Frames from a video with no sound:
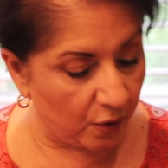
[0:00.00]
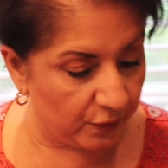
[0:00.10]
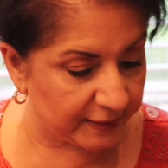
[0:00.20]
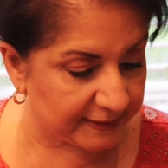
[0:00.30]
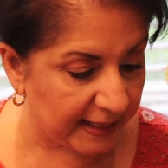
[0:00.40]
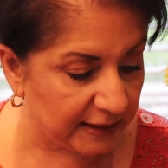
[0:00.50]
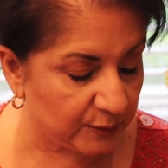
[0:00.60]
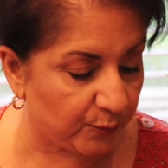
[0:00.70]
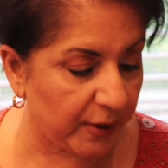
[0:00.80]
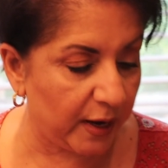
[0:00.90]
Oh, the setting
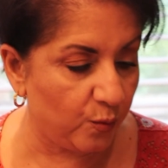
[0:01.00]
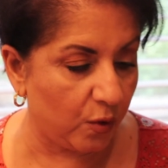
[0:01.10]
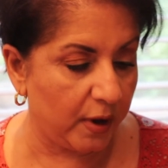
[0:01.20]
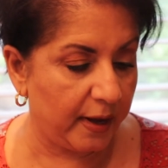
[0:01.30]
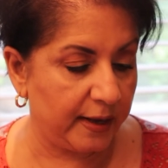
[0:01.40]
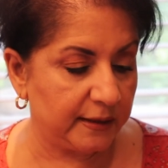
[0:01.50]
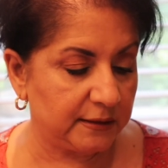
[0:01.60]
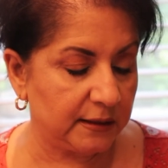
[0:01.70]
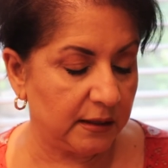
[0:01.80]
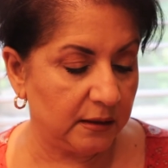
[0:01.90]
spray
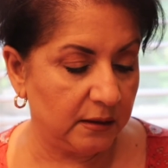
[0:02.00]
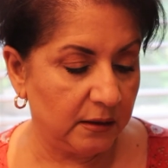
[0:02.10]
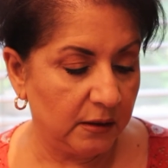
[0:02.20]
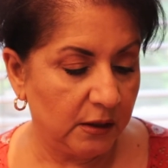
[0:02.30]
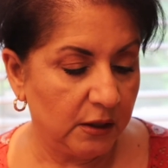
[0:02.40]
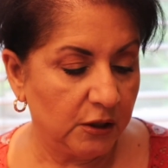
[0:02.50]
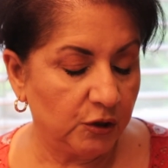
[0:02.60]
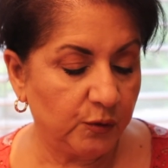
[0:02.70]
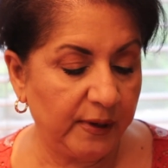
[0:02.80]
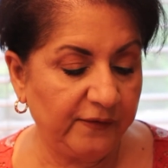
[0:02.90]
was
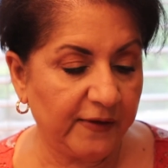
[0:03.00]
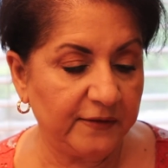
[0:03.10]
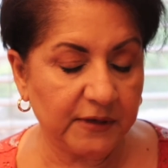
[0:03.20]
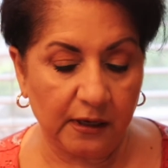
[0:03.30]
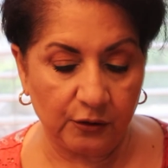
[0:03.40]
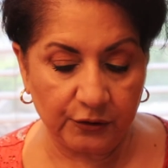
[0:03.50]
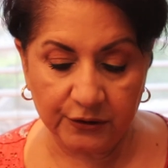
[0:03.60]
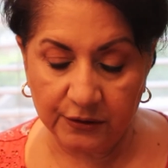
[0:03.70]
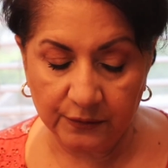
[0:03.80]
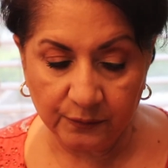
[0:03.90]

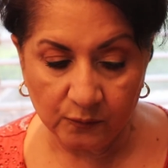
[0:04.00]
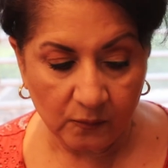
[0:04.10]
$25.